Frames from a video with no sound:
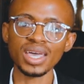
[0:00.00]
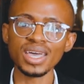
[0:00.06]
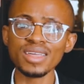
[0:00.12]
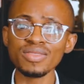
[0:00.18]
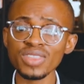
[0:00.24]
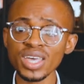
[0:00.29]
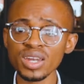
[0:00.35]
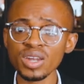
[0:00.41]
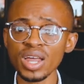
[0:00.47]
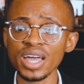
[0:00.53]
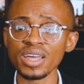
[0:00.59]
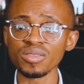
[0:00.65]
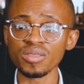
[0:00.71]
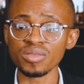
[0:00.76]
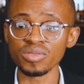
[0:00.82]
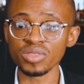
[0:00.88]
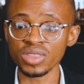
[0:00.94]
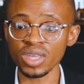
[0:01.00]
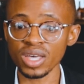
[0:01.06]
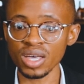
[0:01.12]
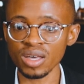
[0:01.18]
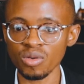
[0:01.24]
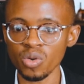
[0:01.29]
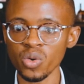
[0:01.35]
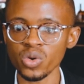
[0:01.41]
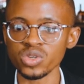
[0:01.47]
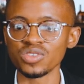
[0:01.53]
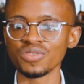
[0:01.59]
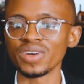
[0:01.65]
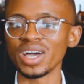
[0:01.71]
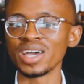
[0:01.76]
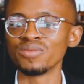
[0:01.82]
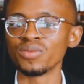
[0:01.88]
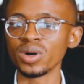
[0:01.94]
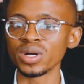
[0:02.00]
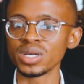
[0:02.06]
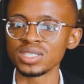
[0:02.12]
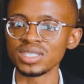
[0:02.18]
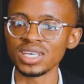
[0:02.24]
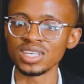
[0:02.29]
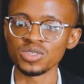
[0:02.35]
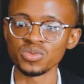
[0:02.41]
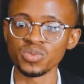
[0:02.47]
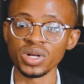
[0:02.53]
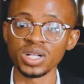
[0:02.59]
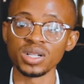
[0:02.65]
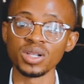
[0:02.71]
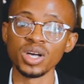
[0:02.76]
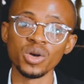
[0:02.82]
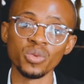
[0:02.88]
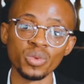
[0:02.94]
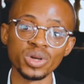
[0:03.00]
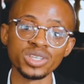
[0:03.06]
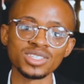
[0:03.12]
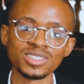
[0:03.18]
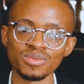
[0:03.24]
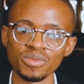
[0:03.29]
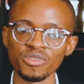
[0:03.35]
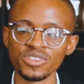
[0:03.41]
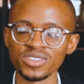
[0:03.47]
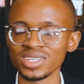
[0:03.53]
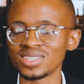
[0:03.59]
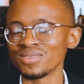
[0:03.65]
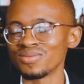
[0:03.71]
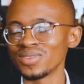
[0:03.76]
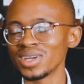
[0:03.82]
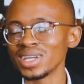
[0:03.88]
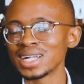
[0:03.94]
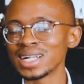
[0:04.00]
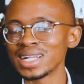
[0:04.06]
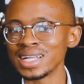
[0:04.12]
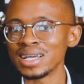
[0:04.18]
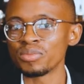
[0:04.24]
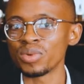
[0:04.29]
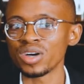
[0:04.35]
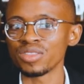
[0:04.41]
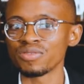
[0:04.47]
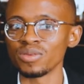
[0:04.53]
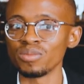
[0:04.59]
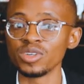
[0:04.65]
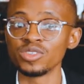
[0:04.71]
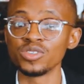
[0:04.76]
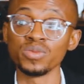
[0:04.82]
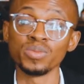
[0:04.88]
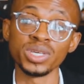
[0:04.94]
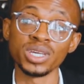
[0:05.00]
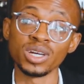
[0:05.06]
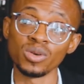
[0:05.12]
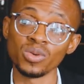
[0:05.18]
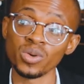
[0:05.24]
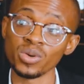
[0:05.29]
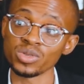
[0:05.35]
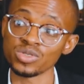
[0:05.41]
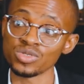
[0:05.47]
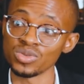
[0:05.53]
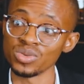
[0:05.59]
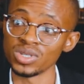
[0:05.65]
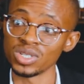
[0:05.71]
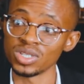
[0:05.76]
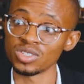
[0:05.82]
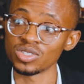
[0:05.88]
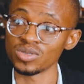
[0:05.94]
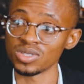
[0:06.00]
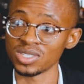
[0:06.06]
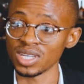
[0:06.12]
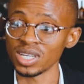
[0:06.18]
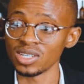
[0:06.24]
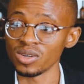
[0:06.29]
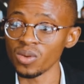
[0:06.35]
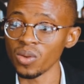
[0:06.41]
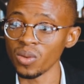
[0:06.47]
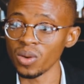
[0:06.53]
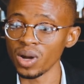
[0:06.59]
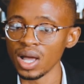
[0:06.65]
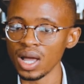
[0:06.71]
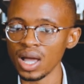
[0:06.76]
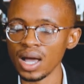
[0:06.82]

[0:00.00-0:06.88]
and then the course of advocacy as well, which set a very clear path for me to be a law student, to study law.